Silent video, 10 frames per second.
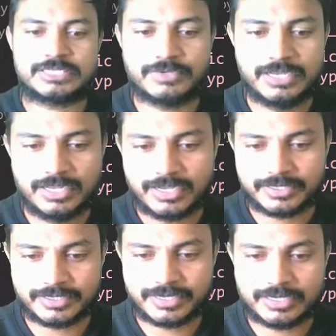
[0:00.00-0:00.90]
that's why
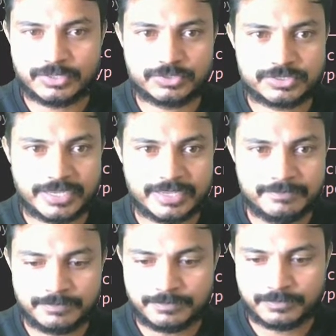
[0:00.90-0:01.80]
here i'll use time
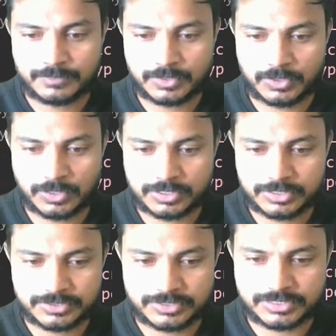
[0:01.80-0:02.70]
dot
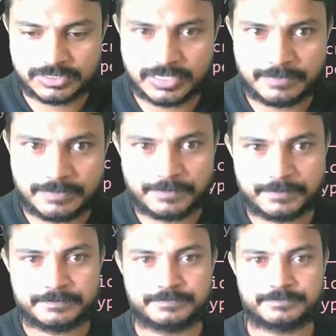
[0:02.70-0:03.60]
sleep
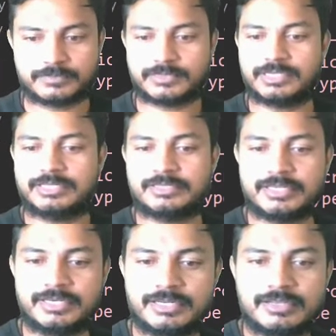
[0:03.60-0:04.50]
and
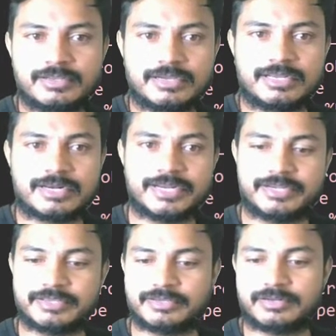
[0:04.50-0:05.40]
then i'll
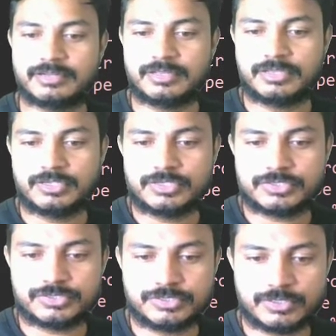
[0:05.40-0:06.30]
write here
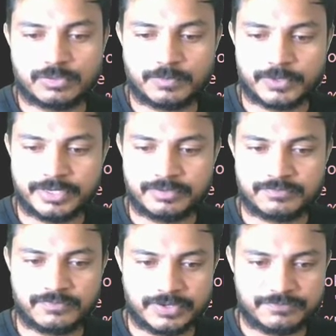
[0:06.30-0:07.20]

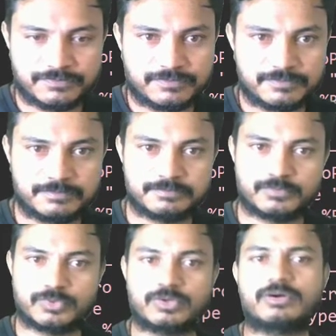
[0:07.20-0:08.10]
0.5
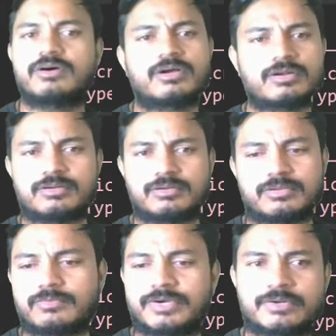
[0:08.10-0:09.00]
or
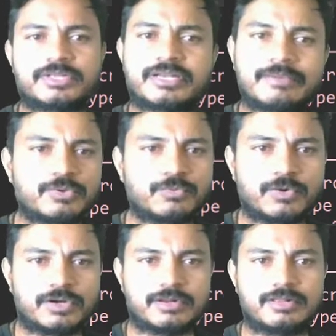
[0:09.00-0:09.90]
whatever the time you
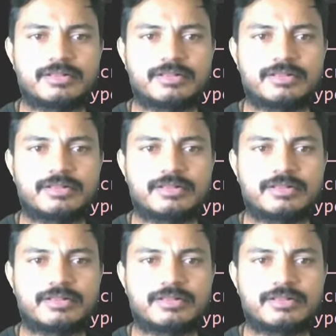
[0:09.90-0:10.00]
want